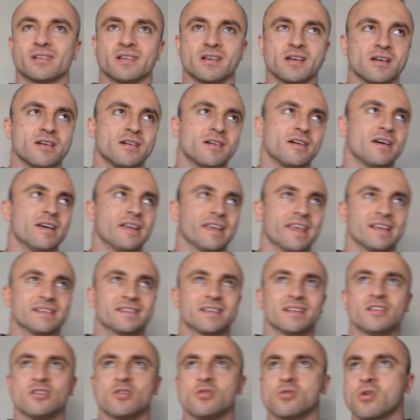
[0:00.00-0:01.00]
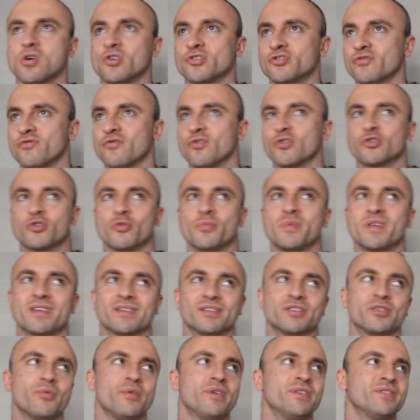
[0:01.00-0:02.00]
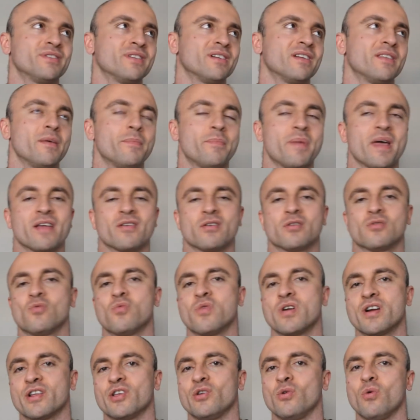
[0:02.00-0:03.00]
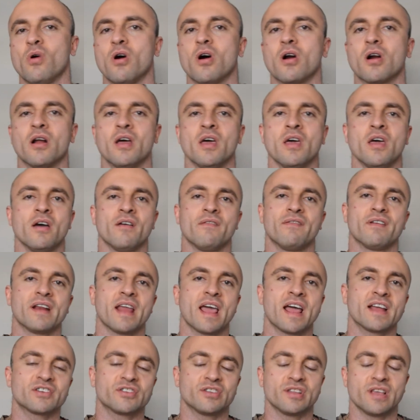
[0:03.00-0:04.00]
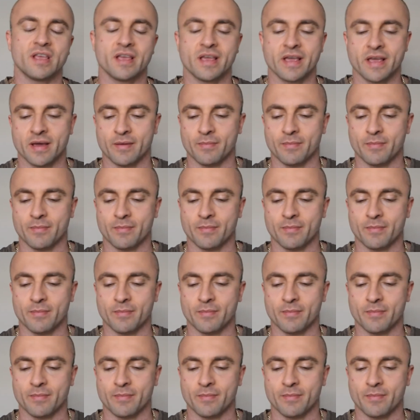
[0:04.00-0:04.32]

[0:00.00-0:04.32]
I guess, a little controversial, because it really is going to depend on where you are financially,